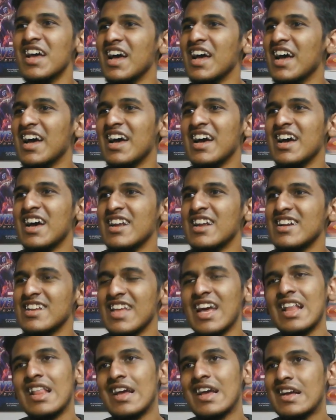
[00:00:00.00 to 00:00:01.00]
and
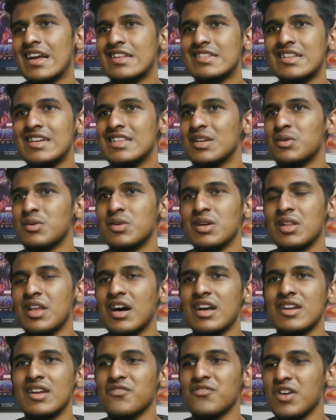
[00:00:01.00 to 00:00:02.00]
yeah, like I said, there were a
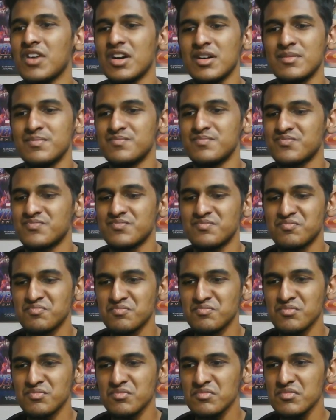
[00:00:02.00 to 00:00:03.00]
lot of
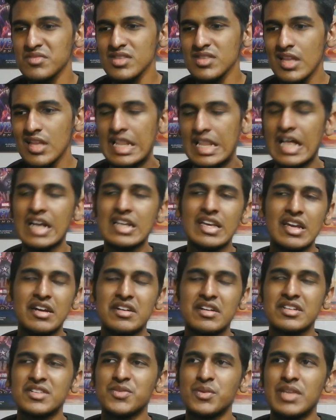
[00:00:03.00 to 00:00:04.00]

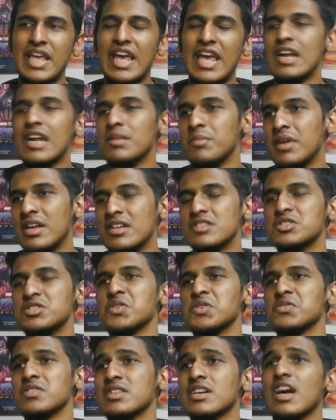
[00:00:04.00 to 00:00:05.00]
characters from the animated
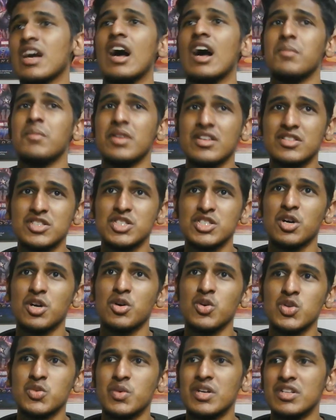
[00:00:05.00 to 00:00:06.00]
shows and the comic
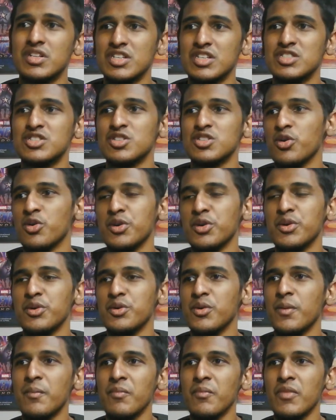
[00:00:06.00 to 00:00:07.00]
shows where they show
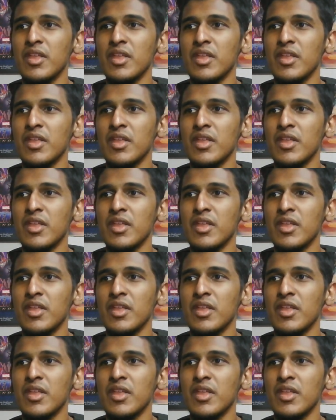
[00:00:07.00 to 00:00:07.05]
you